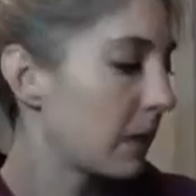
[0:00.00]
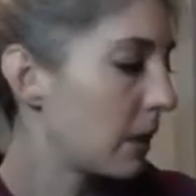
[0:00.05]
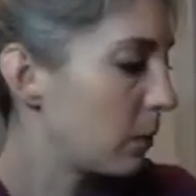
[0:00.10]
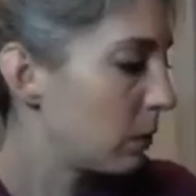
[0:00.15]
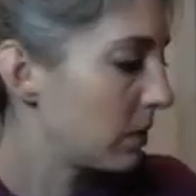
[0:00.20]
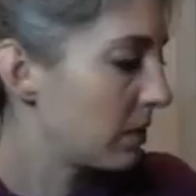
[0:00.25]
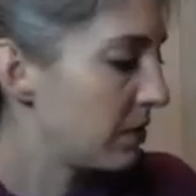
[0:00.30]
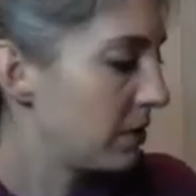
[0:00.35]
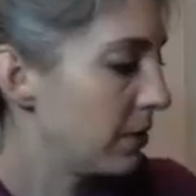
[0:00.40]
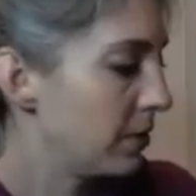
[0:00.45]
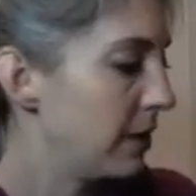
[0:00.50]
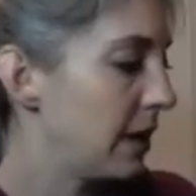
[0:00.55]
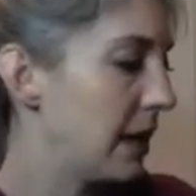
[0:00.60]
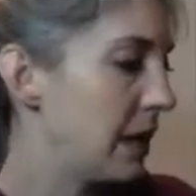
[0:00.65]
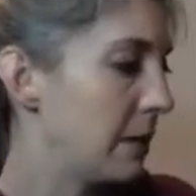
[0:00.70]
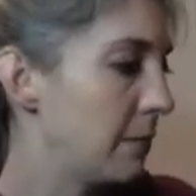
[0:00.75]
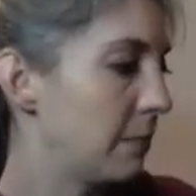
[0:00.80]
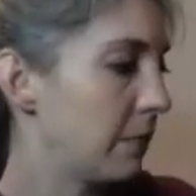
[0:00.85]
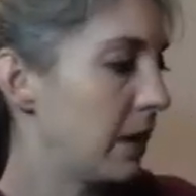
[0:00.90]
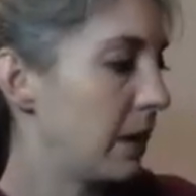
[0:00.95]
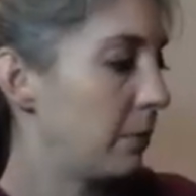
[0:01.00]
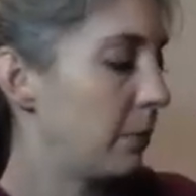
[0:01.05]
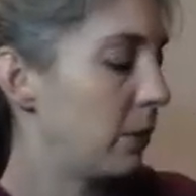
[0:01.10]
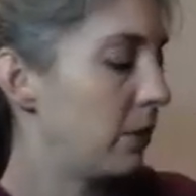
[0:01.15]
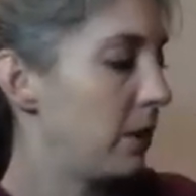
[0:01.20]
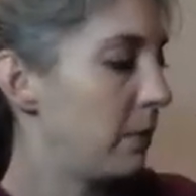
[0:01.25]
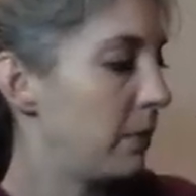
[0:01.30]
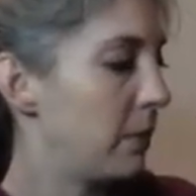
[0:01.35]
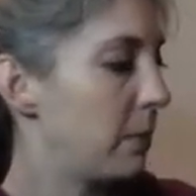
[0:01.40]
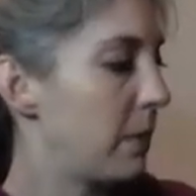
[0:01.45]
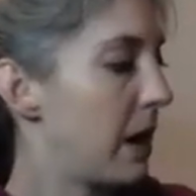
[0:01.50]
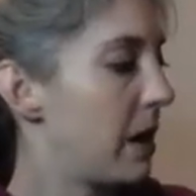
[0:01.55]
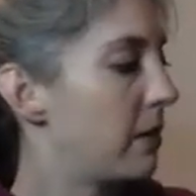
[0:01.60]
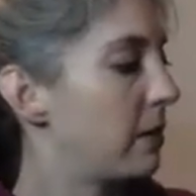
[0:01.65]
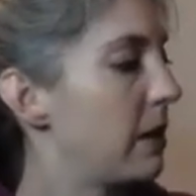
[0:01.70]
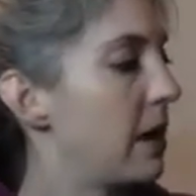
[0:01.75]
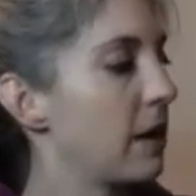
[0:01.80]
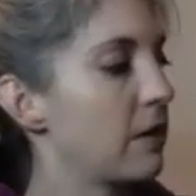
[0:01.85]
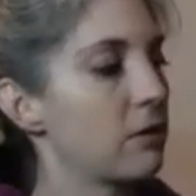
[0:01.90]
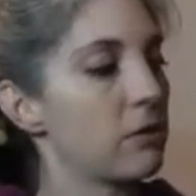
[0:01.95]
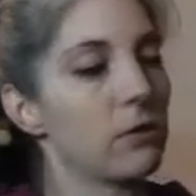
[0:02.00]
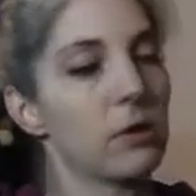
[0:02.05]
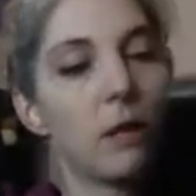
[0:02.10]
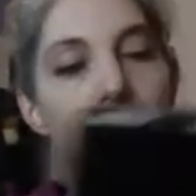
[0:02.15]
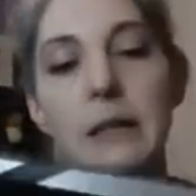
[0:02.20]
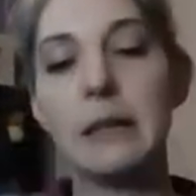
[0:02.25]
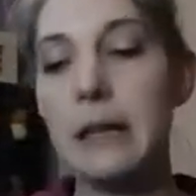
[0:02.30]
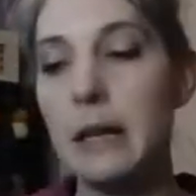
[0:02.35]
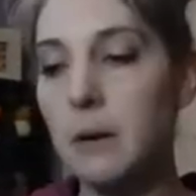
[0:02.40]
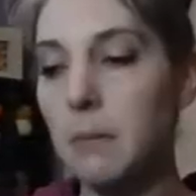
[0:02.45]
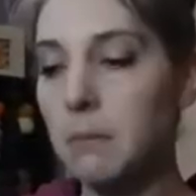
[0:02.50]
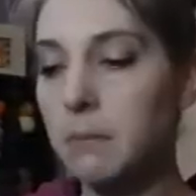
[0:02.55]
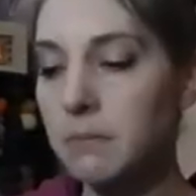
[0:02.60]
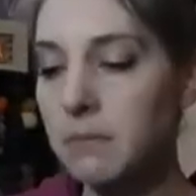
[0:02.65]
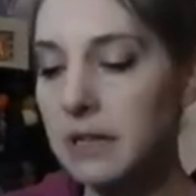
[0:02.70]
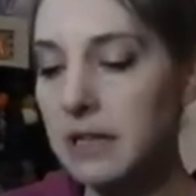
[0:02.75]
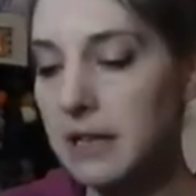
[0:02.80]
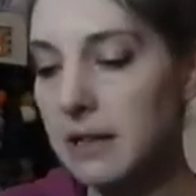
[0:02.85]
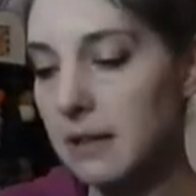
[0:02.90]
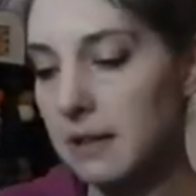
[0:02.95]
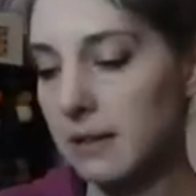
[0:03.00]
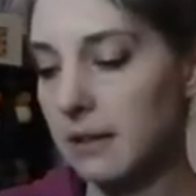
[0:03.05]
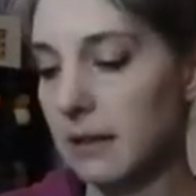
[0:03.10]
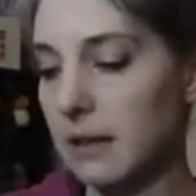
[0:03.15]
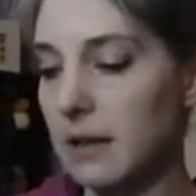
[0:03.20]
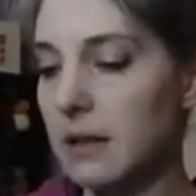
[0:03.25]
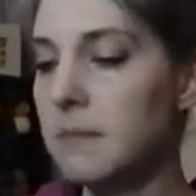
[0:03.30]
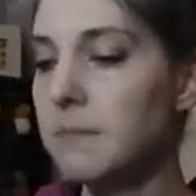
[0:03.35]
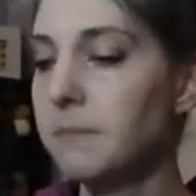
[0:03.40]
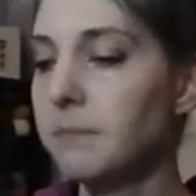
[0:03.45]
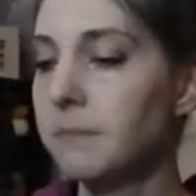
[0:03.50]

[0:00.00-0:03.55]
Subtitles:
what's her name? I pulled up the pattern actually. Nim Teasley.